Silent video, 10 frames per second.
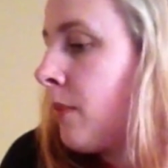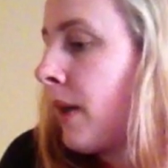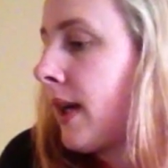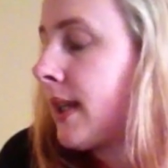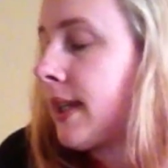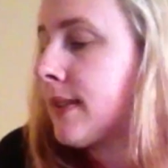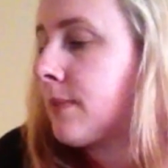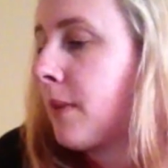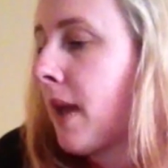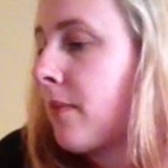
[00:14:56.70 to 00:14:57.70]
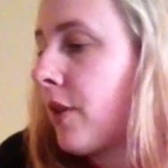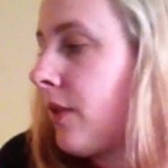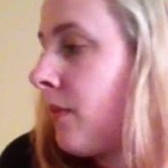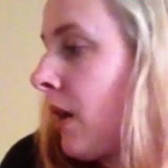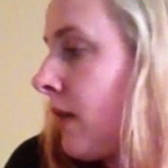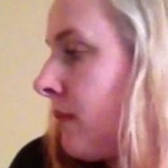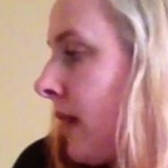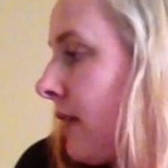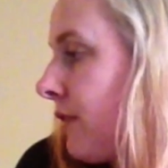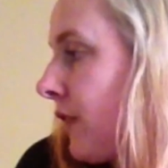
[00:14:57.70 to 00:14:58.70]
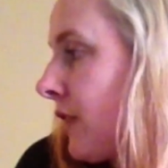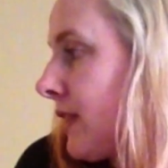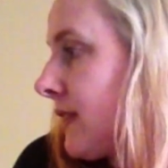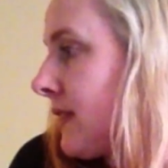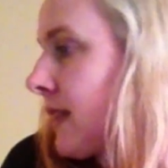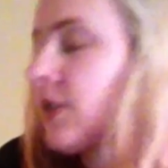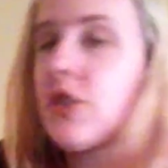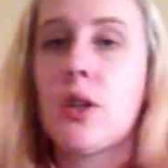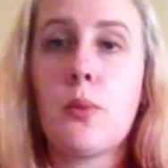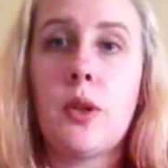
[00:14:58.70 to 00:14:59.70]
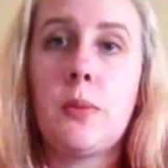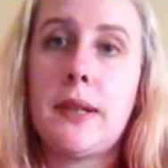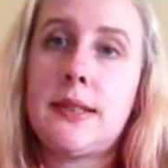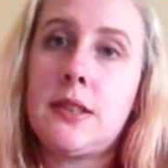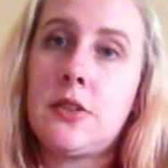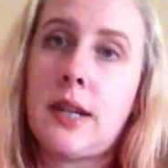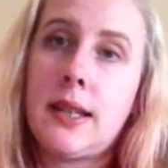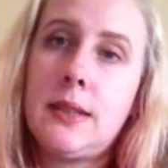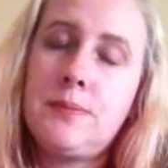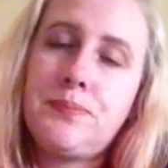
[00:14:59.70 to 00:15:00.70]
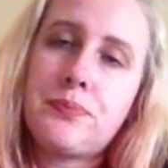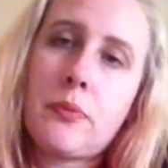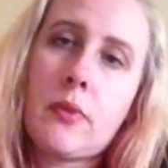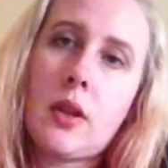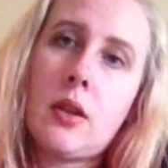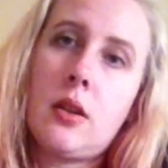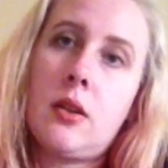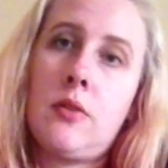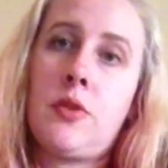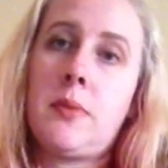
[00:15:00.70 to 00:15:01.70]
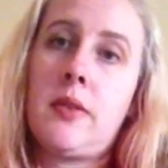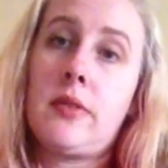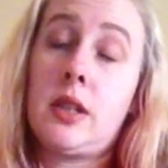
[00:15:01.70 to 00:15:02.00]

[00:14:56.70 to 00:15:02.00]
But yes, my main focus next year will be Cinderella from Heaven